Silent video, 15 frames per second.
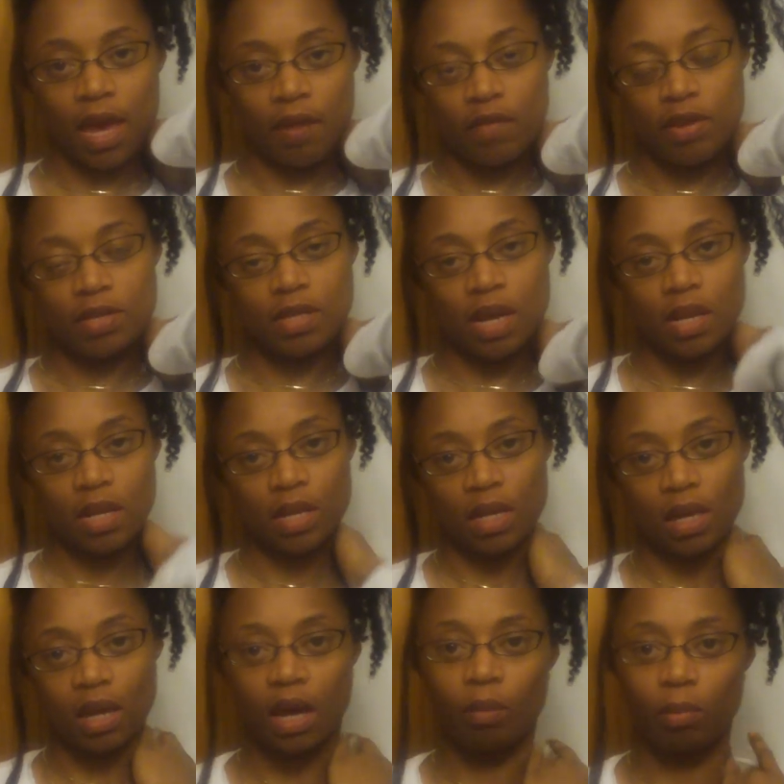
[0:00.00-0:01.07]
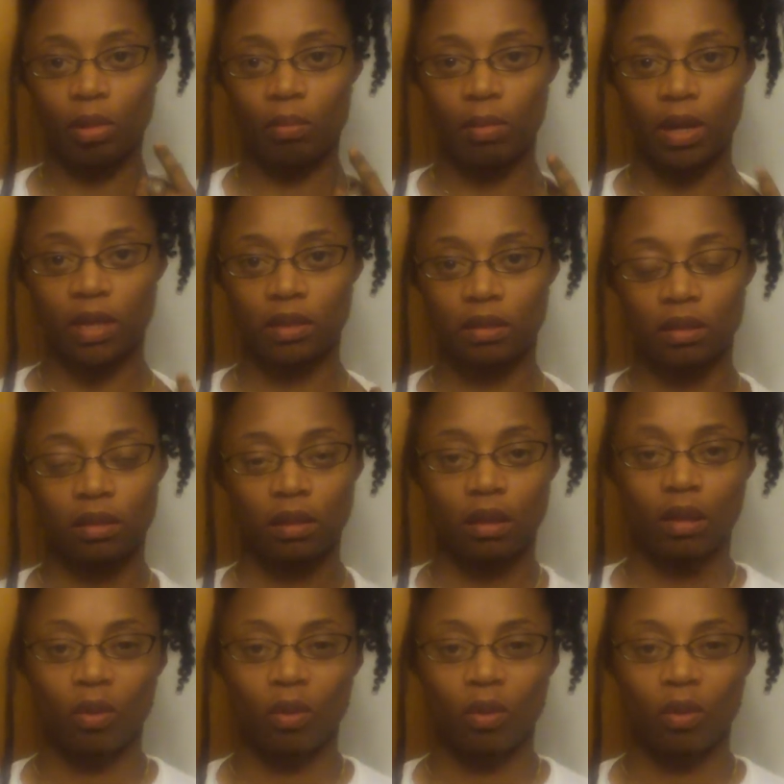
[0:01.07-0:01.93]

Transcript: I haven't done it in a couple of months.